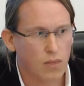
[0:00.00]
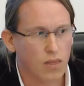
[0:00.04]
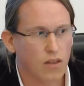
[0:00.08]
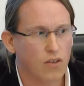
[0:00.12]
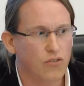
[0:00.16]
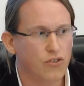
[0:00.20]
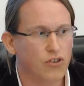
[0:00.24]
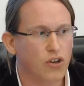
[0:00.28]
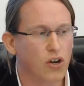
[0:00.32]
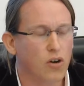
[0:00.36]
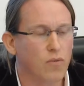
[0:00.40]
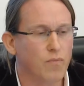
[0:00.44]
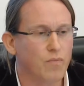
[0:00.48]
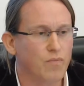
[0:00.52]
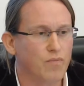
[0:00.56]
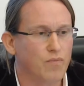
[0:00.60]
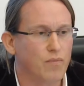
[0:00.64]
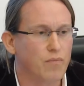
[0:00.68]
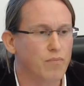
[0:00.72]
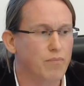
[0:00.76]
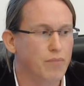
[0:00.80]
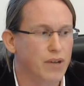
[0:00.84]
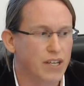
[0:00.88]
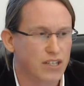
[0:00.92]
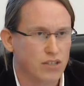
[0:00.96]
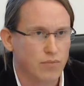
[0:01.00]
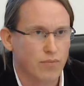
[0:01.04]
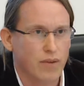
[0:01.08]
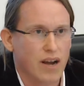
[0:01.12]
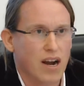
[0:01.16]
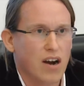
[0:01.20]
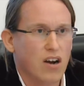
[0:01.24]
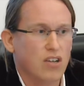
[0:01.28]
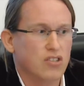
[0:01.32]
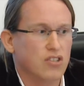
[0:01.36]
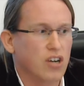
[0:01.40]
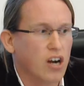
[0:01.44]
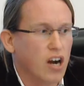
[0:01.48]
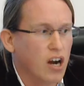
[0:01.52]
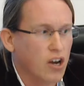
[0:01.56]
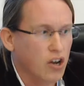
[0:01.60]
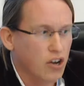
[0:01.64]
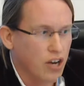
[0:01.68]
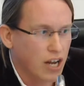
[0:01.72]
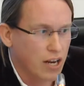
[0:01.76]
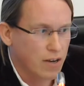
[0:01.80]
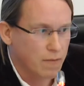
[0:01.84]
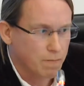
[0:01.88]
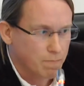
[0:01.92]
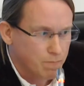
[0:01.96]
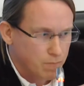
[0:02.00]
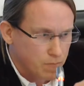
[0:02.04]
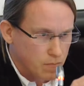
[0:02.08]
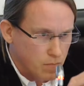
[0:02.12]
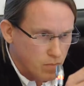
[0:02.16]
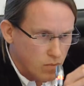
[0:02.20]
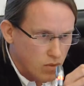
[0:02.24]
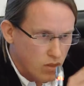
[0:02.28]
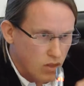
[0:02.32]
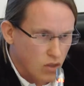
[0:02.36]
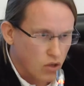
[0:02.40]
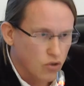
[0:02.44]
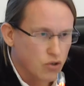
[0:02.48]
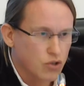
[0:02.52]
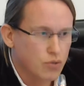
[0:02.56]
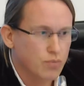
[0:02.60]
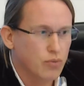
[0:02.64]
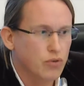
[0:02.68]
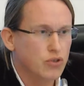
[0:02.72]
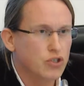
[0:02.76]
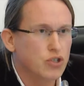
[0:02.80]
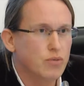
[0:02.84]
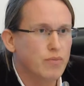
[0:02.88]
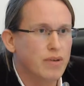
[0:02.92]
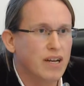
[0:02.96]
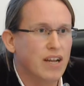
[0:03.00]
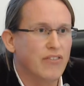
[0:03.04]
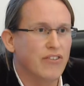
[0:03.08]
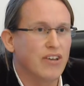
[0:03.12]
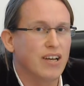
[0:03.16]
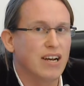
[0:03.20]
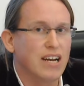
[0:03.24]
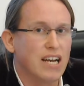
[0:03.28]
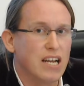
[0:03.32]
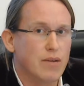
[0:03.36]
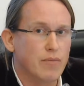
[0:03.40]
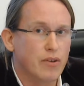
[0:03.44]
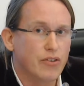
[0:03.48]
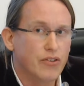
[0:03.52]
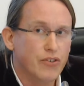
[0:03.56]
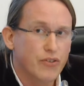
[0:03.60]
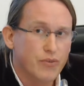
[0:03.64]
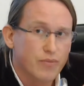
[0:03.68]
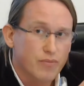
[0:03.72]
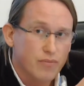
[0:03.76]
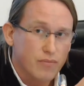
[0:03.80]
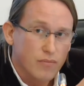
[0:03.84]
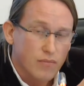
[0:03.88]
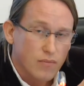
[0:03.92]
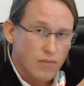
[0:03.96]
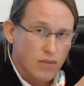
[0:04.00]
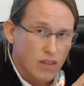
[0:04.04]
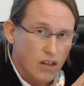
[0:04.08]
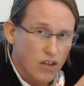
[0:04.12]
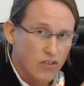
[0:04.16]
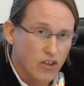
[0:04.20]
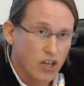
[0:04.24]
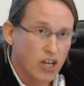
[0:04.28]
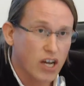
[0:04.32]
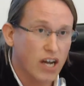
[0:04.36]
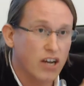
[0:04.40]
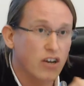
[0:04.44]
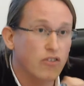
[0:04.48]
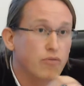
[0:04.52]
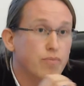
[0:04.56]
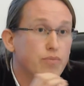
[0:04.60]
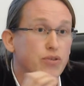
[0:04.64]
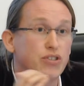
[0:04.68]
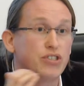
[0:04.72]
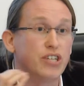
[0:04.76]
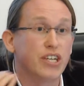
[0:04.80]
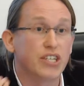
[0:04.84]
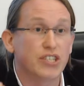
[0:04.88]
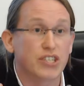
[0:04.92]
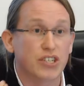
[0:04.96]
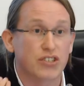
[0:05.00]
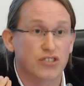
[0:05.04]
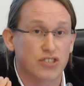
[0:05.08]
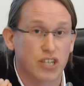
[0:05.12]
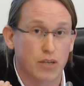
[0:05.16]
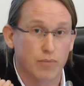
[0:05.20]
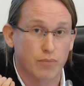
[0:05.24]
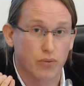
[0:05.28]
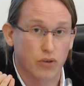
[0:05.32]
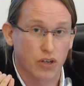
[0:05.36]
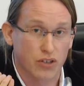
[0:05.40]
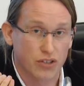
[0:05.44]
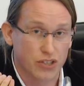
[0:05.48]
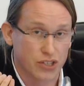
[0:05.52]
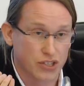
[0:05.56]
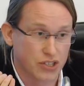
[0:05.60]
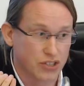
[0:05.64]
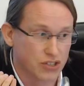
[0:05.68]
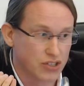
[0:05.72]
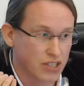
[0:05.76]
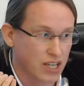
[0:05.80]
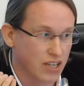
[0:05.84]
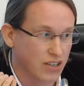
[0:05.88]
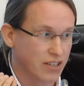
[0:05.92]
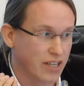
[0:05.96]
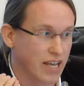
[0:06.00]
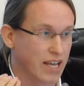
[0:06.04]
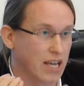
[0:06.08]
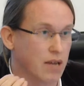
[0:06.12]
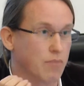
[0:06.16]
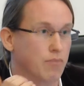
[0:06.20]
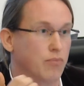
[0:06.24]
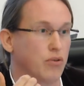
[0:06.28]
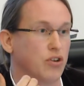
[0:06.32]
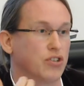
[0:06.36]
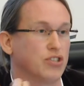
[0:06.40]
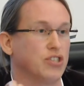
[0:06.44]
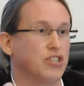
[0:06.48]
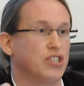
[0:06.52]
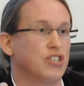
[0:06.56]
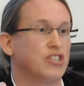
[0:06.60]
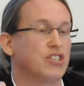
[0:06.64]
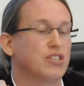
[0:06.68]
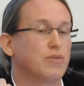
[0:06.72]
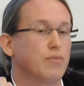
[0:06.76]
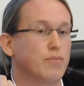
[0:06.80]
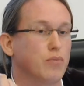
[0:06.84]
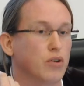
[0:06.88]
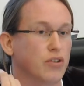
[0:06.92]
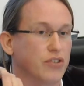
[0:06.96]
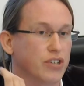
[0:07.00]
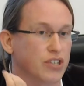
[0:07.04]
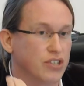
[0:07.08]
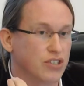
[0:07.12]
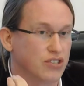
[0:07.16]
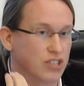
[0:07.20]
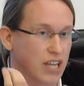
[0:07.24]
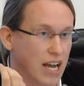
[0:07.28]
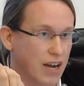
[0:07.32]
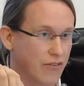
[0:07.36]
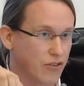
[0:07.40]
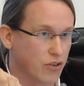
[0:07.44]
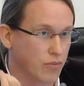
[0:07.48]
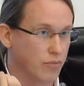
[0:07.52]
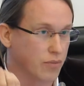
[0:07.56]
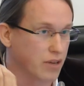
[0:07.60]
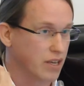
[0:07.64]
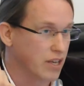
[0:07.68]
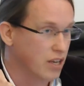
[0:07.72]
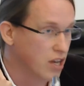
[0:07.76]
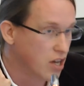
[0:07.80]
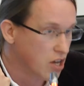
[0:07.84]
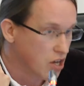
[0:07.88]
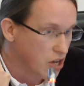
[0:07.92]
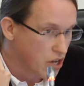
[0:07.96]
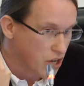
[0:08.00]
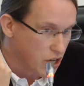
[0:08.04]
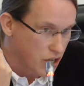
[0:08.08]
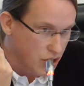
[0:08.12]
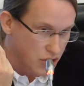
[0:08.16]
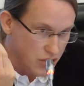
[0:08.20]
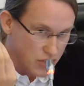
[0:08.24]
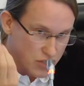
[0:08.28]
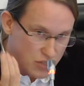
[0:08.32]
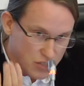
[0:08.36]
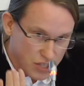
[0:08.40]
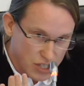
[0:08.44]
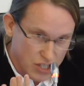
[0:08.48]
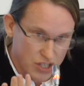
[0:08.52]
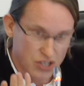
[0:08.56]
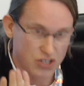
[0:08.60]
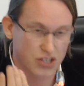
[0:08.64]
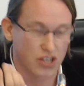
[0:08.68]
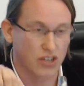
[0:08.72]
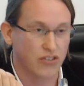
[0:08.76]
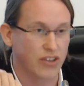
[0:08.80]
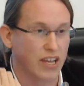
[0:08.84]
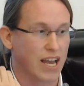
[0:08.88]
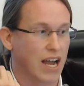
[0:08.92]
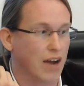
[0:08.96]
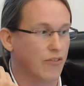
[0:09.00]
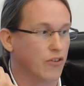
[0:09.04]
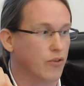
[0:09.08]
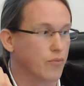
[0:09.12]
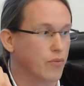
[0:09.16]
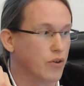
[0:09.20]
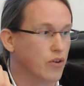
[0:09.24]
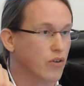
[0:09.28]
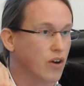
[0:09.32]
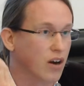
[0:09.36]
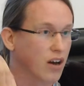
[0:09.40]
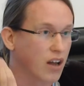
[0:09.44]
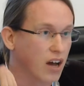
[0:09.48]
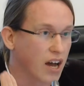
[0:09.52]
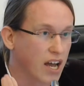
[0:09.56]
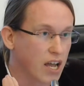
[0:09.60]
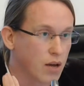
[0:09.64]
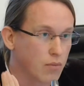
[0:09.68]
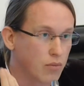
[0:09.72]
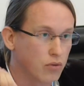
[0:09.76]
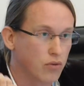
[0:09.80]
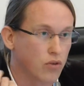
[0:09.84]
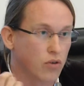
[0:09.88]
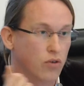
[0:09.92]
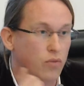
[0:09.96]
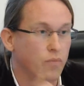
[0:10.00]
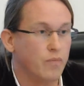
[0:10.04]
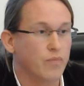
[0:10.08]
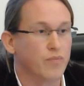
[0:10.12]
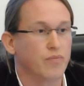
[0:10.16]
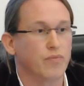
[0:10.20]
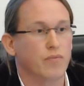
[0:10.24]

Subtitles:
So Peter Maris argued that responsibility limits the kind of positions that politicians can take. Politicians have to be consistent, they have to be reliable.